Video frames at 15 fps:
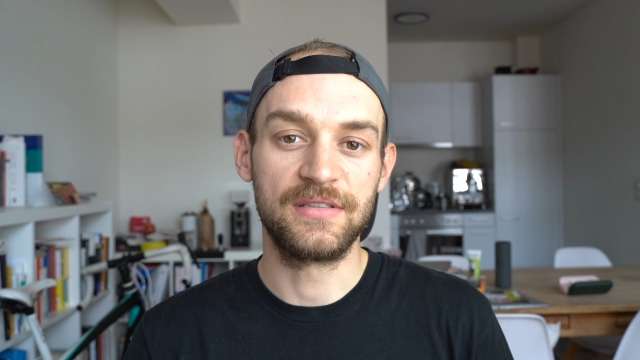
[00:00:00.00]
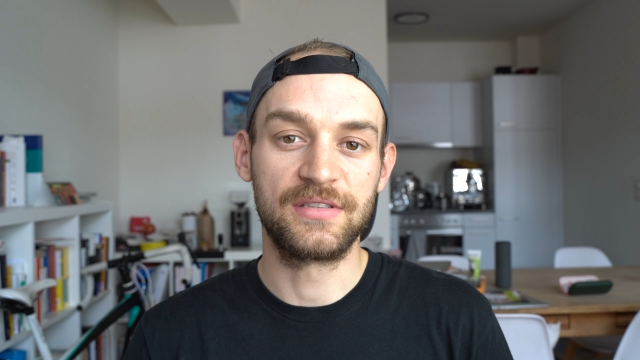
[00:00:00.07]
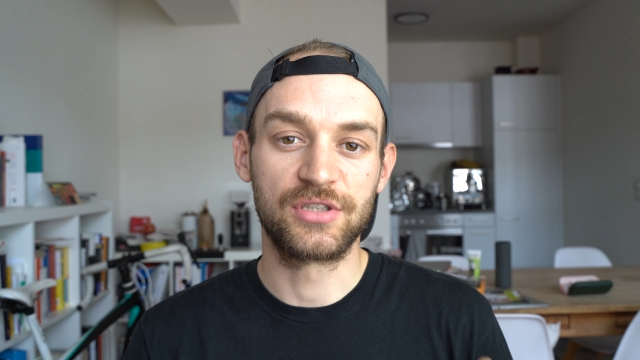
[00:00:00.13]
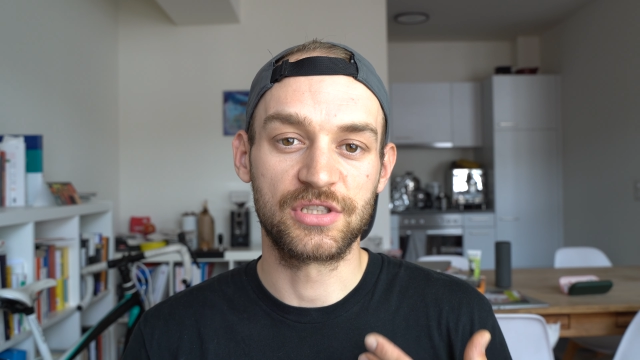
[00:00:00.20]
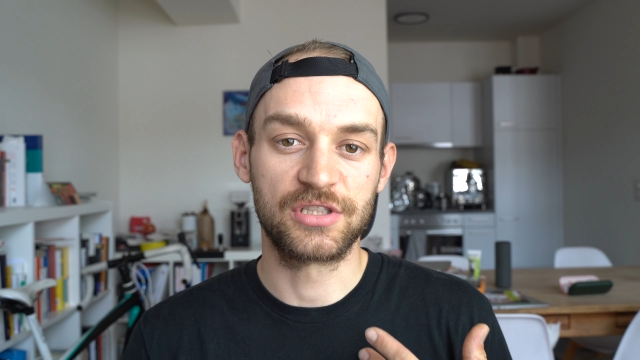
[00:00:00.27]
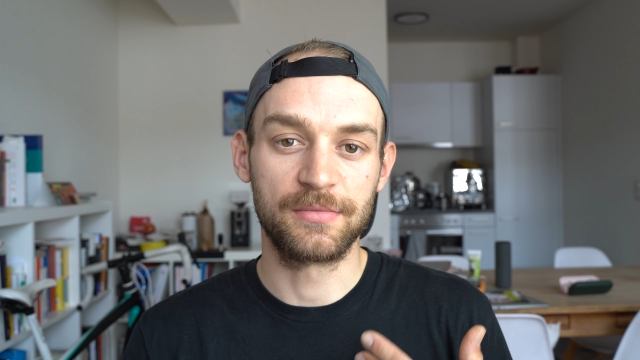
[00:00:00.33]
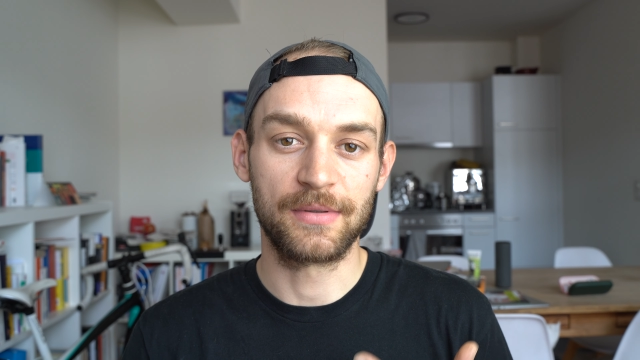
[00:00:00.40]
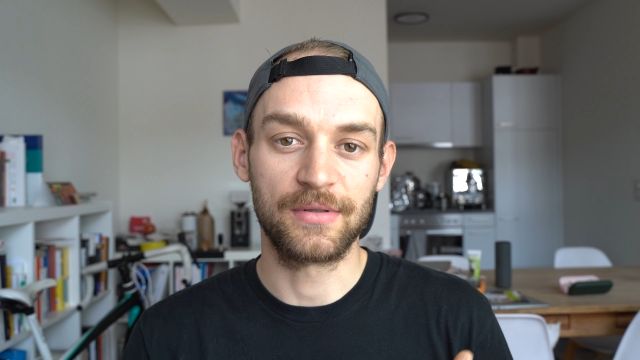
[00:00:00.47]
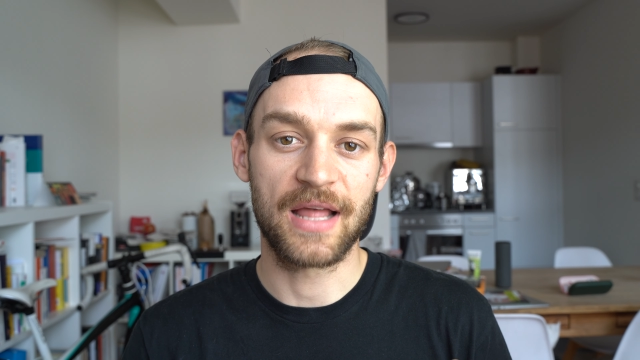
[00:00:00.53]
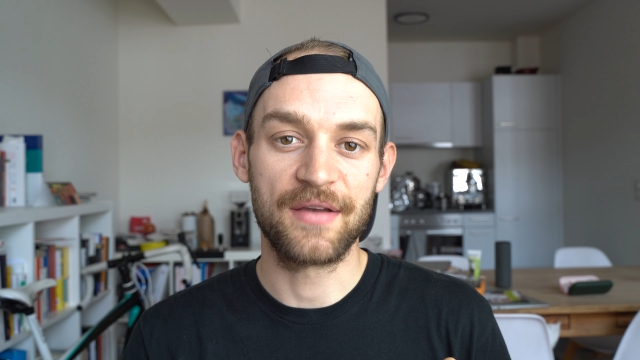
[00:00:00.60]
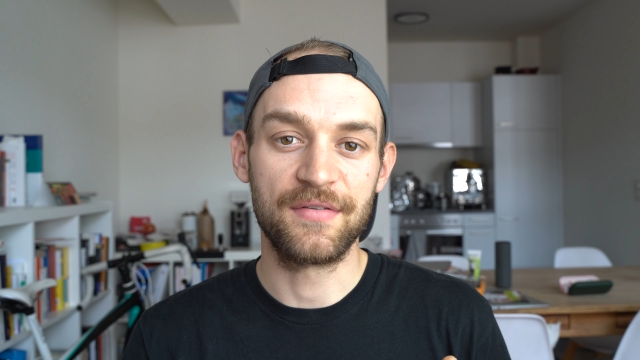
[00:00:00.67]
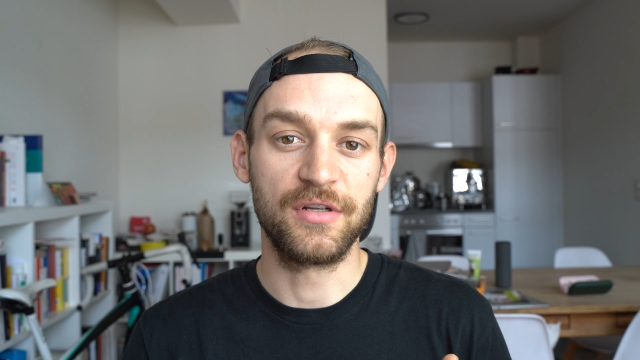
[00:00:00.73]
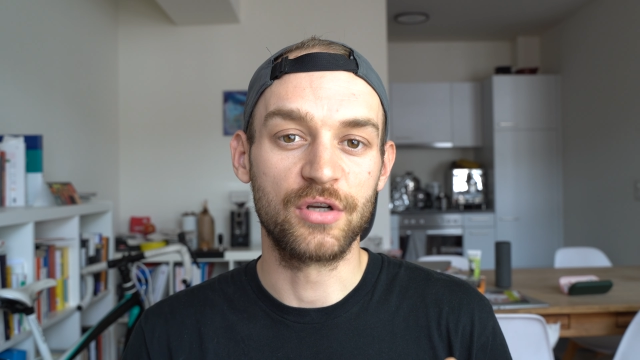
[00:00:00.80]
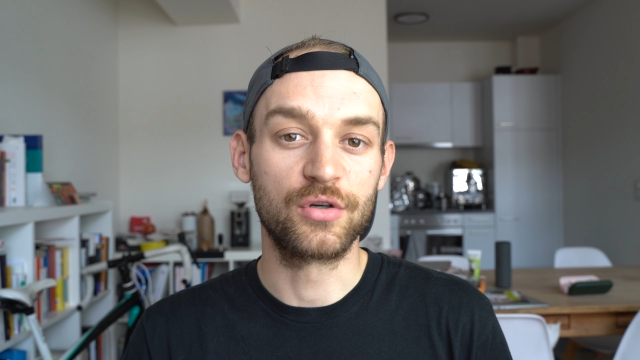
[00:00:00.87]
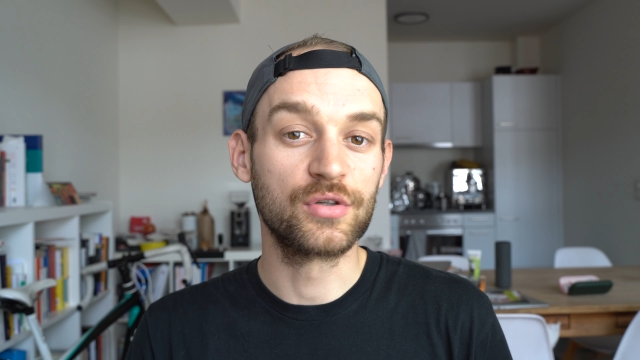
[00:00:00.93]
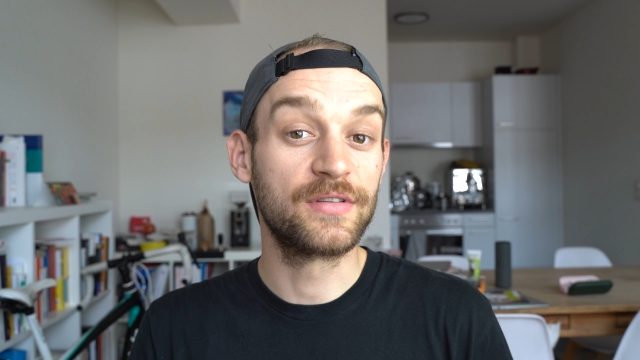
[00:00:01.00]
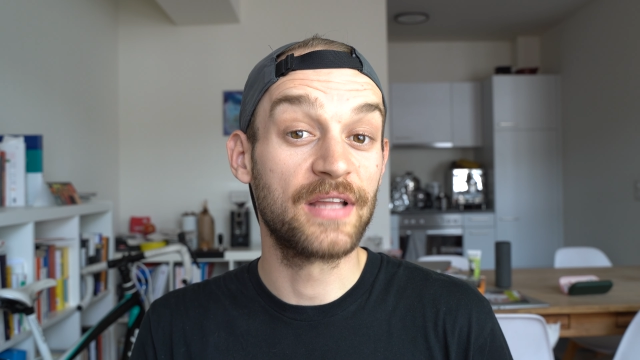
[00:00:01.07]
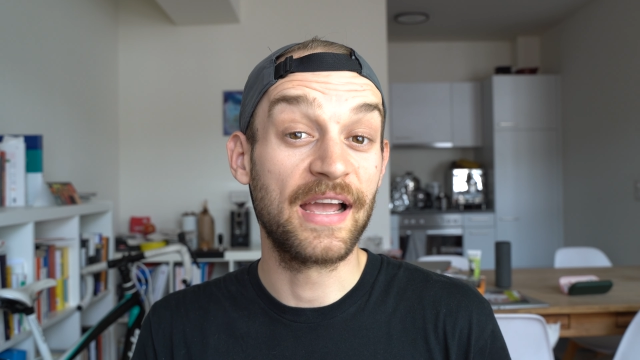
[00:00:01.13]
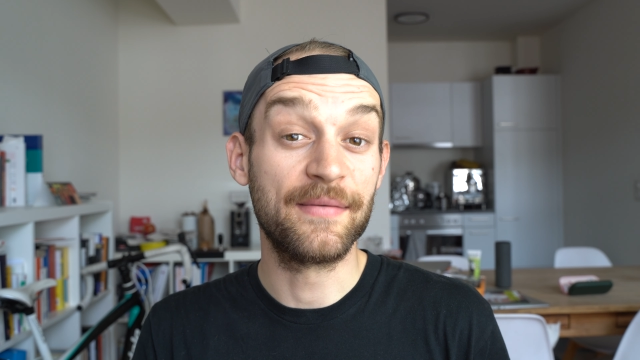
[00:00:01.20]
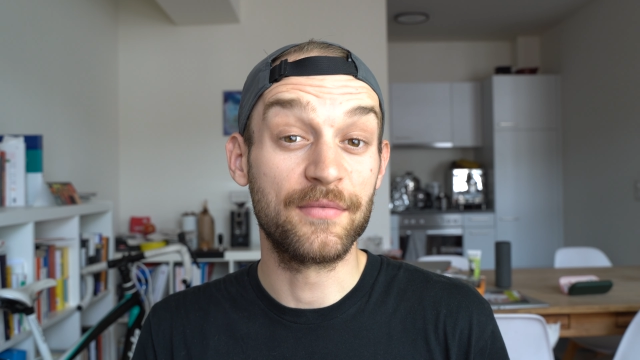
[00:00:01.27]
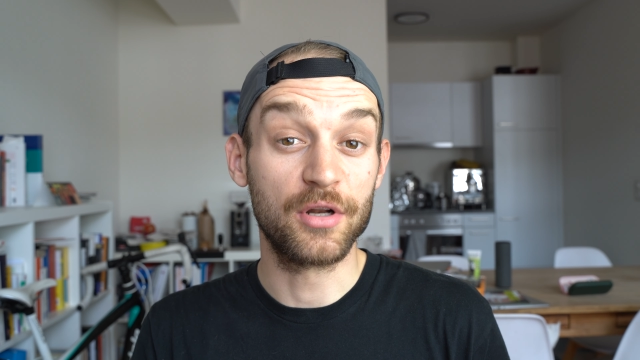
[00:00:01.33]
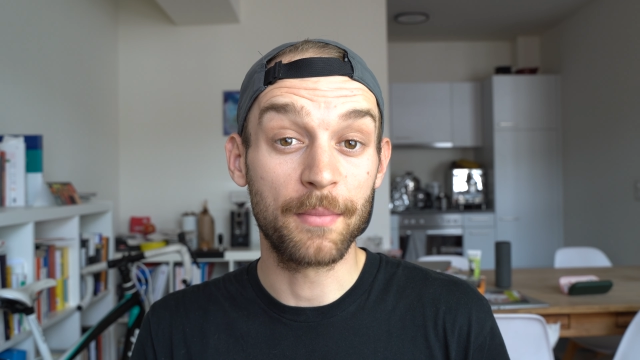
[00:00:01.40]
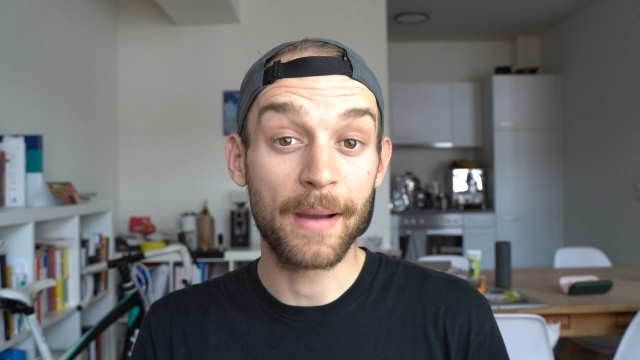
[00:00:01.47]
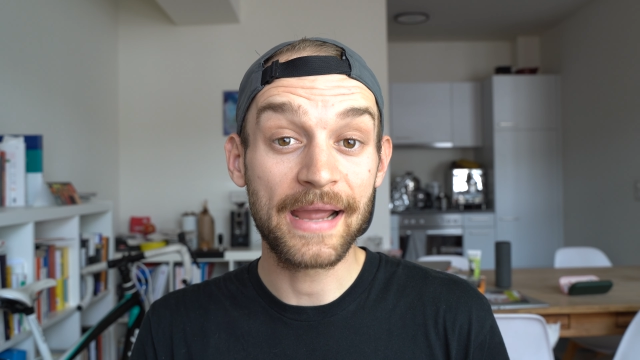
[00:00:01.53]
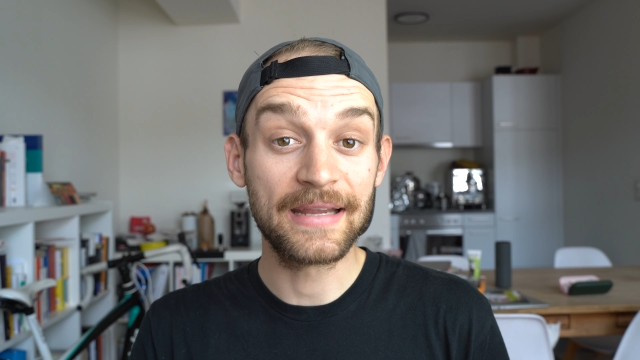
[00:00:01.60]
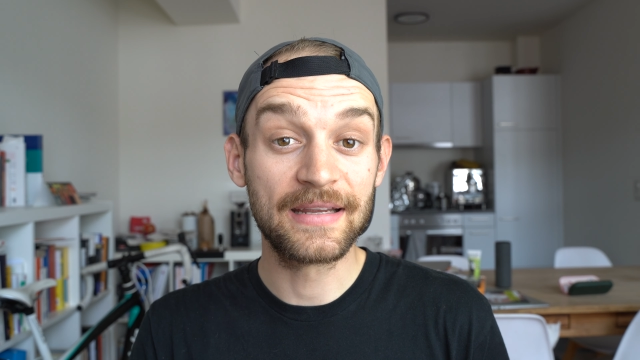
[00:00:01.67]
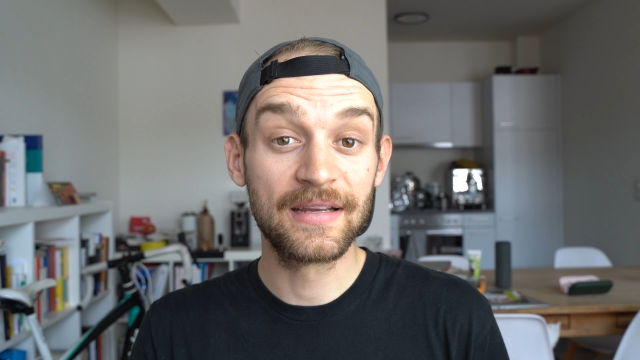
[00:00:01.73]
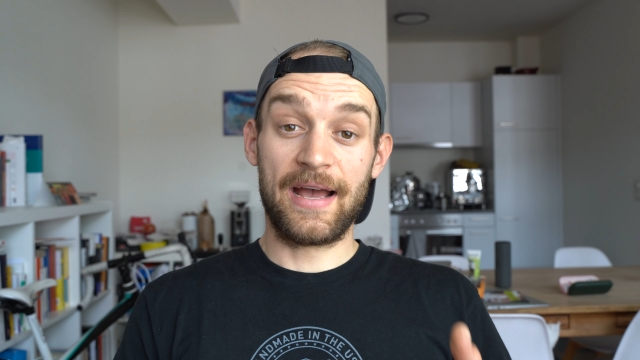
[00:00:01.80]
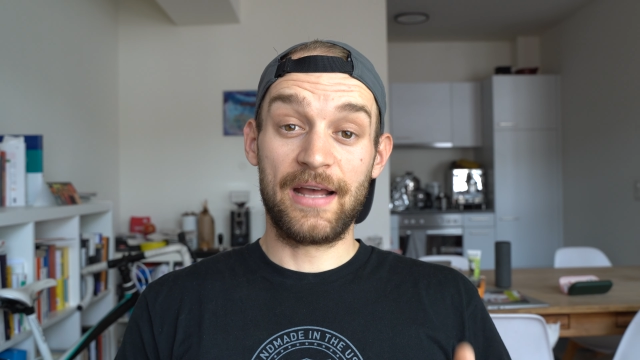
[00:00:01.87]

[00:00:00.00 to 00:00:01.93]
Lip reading: It's just about having a good time on the bike